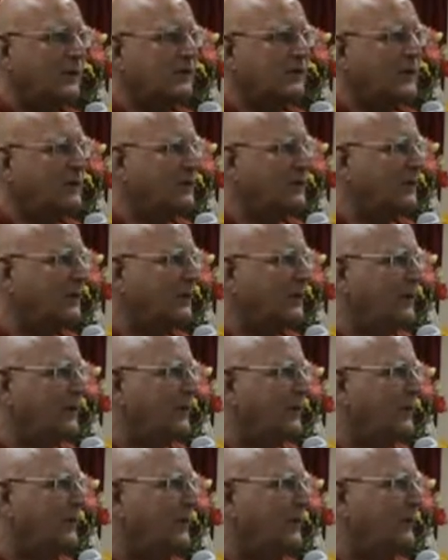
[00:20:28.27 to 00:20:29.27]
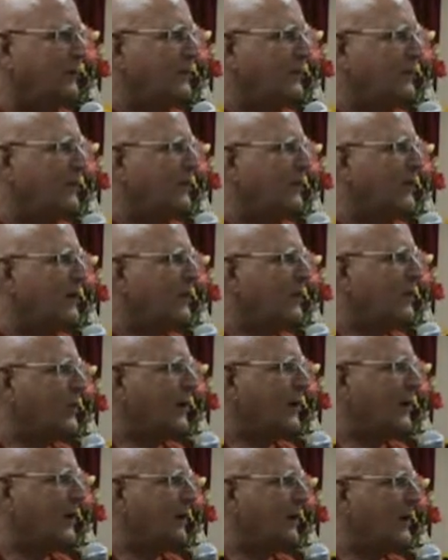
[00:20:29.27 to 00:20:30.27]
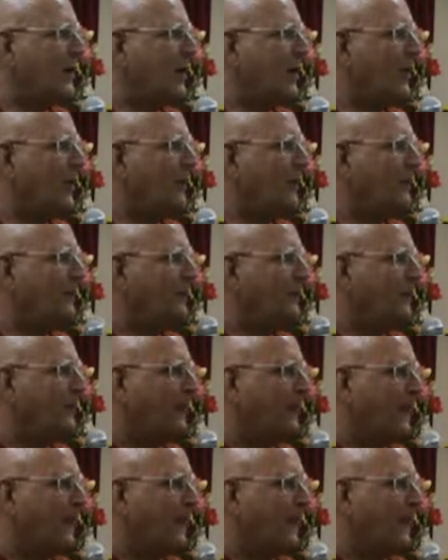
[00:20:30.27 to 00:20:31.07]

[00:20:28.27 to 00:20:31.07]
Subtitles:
We're just sort of discovering it now.